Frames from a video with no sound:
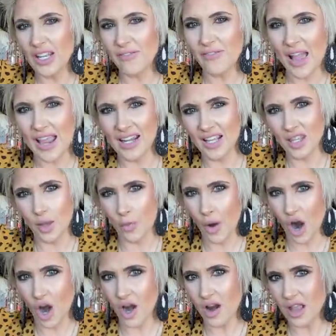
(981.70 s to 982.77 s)
defining the
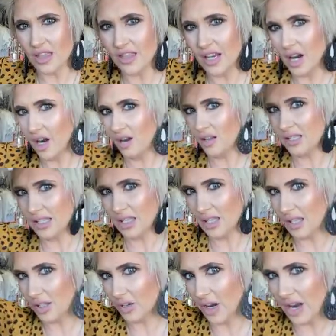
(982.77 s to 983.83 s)
part in here. See
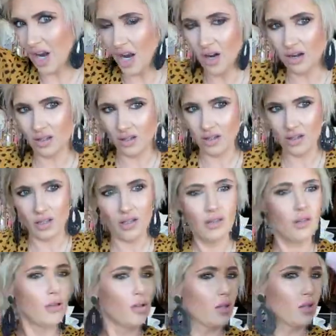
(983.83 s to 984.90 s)
this right here?
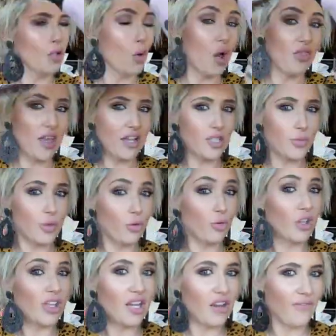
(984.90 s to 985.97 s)
You want that to be
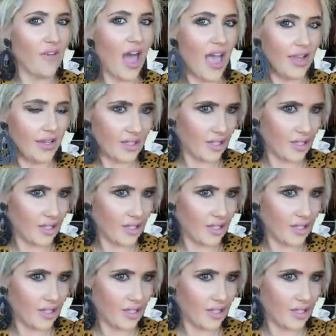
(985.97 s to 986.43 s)
really defined.